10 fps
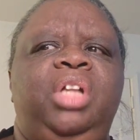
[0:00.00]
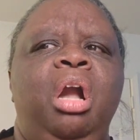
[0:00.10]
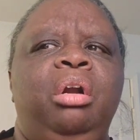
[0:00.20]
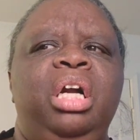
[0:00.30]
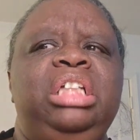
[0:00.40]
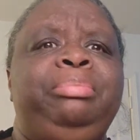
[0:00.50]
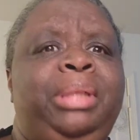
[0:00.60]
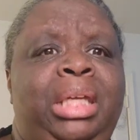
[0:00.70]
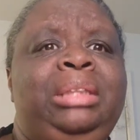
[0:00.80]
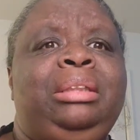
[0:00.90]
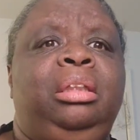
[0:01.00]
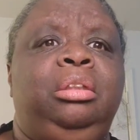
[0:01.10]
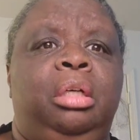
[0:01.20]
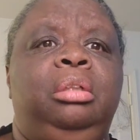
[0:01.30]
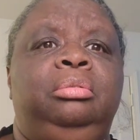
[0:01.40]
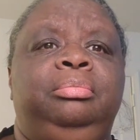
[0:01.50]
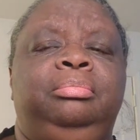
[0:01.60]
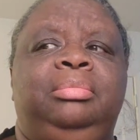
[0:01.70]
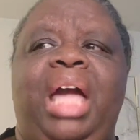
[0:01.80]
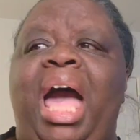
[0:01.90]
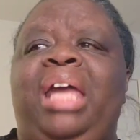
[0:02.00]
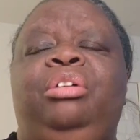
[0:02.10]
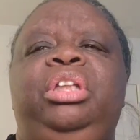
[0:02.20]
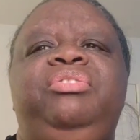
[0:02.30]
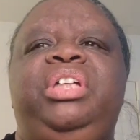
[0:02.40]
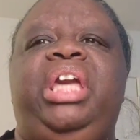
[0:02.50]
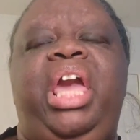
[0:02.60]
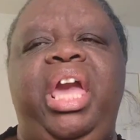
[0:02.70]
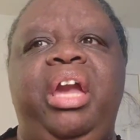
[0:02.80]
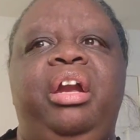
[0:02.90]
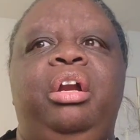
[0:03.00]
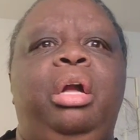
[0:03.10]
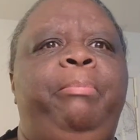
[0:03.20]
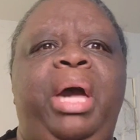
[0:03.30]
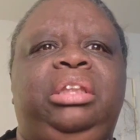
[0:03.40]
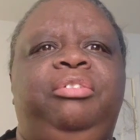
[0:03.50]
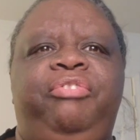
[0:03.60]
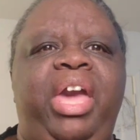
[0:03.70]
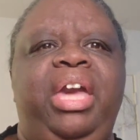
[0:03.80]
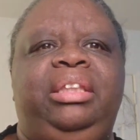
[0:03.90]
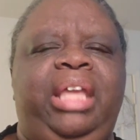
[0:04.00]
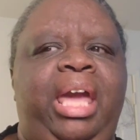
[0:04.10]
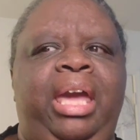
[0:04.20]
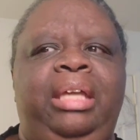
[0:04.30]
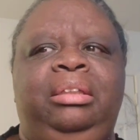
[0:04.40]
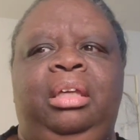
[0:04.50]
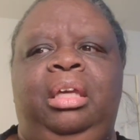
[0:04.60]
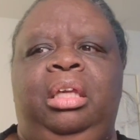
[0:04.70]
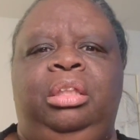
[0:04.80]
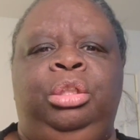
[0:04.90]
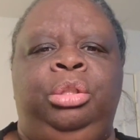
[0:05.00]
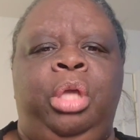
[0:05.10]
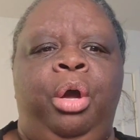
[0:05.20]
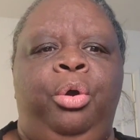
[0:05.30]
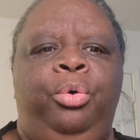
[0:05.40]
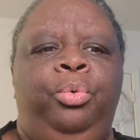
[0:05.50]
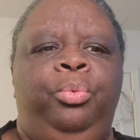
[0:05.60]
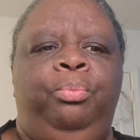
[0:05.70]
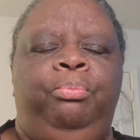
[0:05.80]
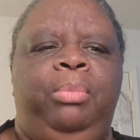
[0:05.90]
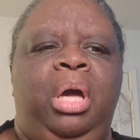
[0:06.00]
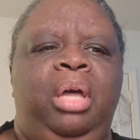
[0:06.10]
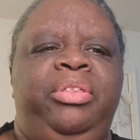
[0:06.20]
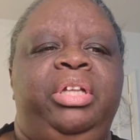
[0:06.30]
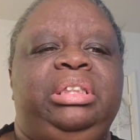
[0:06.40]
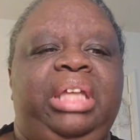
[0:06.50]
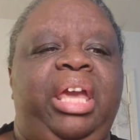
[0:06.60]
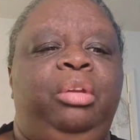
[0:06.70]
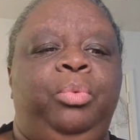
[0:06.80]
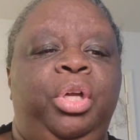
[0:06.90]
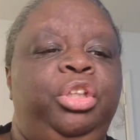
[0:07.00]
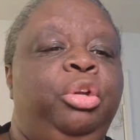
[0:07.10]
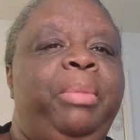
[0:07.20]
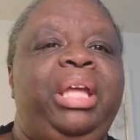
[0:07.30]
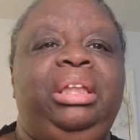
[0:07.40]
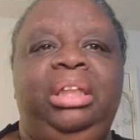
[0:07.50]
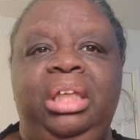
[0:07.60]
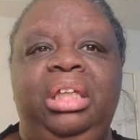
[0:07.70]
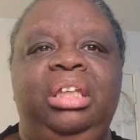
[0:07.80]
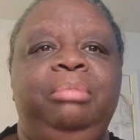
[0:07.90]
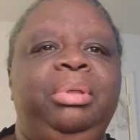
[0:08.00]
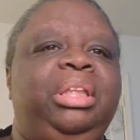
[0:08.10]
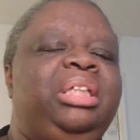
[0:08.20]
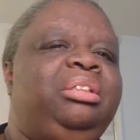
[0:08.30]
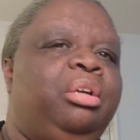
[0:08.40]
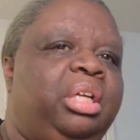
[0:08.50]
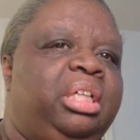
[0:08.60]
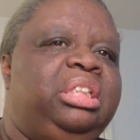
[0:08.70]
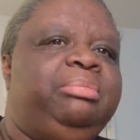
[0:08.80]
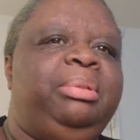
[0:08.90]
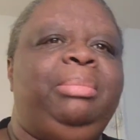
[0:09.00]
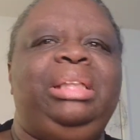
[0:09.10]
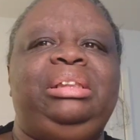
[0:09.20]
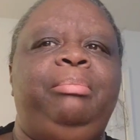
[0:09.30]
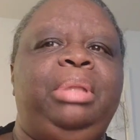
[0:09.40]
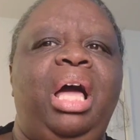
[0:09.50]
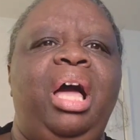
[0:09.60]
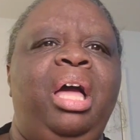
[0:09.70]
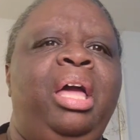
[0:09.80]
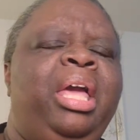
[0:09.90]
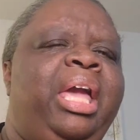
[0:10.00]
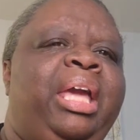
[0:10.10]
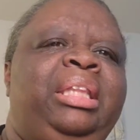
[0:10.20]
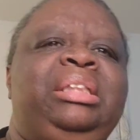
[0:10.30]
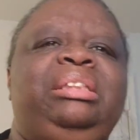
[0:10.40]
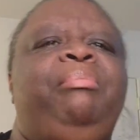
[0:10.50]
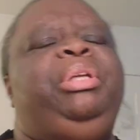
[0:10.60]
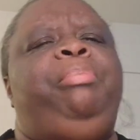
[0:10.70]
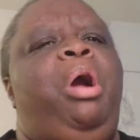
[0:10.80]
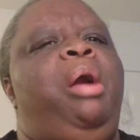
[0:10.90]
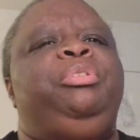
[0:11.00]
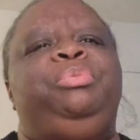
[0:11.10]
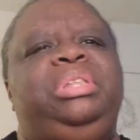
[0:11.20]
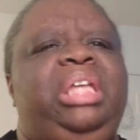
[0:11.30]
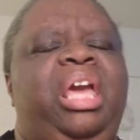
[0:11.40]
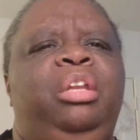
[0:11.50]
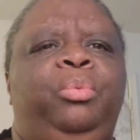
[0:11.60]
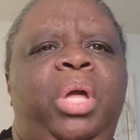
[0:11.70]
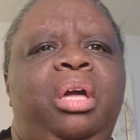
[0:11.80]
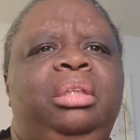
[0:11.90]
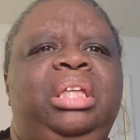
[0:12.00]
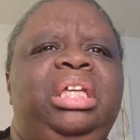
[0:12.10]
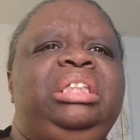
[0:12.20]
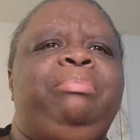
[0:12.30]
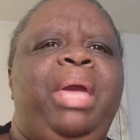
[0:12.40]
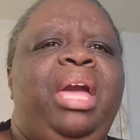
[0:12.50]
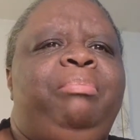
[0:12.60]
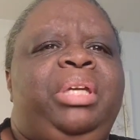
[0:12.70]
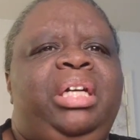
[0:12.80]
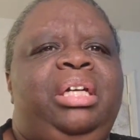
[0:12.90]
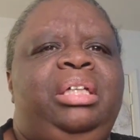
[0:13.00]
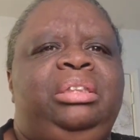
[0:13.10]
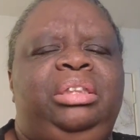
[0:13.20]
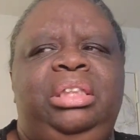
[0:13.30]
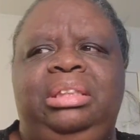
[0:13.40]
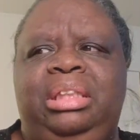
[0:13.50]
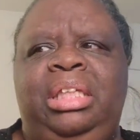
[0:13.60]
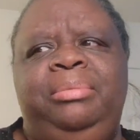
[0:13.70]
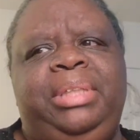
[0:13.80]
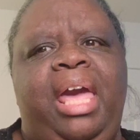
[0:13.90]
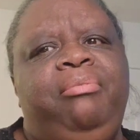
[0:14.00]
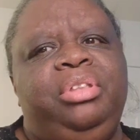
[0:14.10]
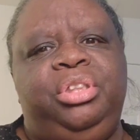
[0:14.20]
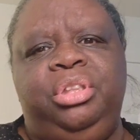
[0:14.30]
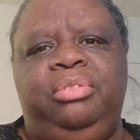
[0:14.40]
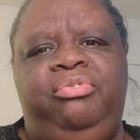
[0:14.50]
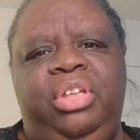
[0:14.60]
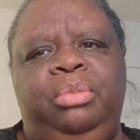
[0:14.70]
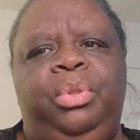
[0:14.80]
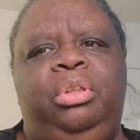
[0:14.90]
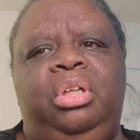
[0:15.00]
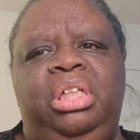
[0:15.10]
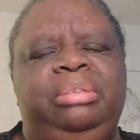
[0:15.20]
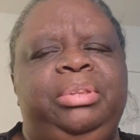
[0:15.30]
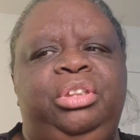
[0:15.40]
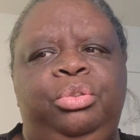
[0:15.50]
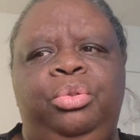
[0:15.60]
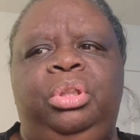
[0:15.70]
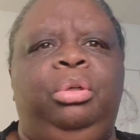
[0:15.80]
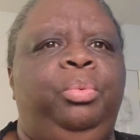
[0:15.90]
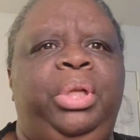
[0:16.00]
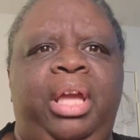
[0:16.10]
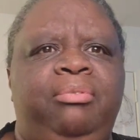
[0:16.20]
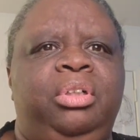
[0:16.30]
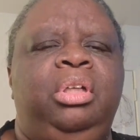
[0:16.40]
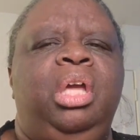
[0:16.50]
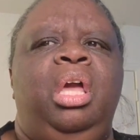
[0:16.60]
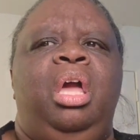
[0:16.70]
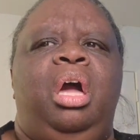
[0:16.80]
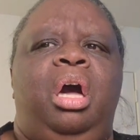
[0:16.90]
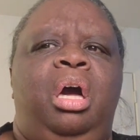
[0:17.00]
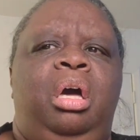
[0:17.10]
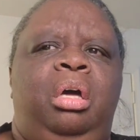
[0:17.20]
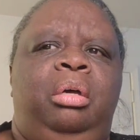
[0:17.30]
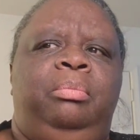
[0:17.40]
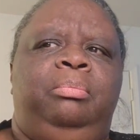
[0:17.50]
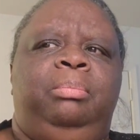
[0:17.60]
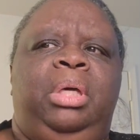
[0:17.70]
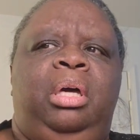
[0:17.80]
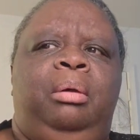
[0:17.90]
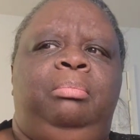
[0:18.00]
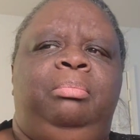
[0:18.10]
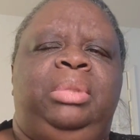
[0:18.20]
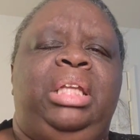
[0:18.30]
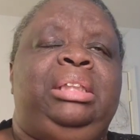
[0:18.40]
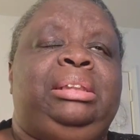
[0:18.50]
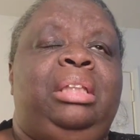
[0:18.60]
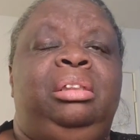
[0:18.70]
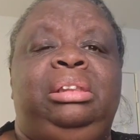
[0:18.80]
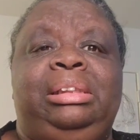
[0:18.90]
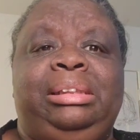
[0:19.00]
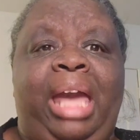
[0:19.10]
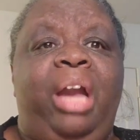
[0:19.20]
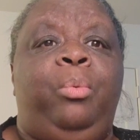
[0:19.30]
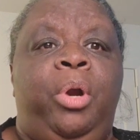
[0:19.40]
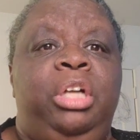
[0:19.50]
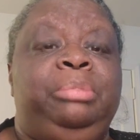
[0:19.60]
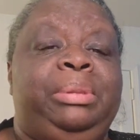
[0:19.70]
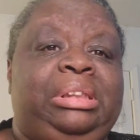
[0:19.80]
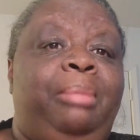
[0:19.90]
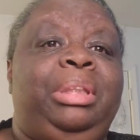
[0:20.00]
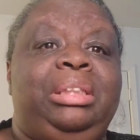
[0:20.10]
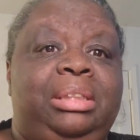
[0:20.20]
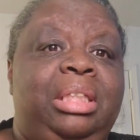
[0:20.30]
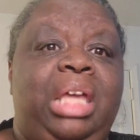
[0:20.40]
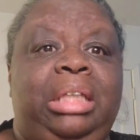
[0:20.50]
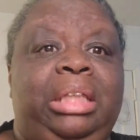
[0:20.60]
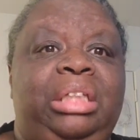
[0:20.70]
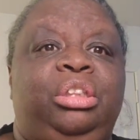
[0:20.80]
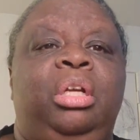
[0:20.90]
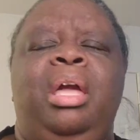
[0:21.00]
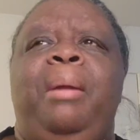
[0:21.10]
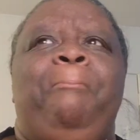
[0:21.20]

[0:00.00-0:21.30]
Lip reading: Her husband, he's an adult. I don't even care about the fact that, you know, they're saying, well, you're mad at Nicki, but that's her husband, blah, blah, blah. And then some of the Barbs were saying, well, Nicki's mad because she keeps having to defend what her husband's doing or whatever. They didn't say those exact words, but something to that nature.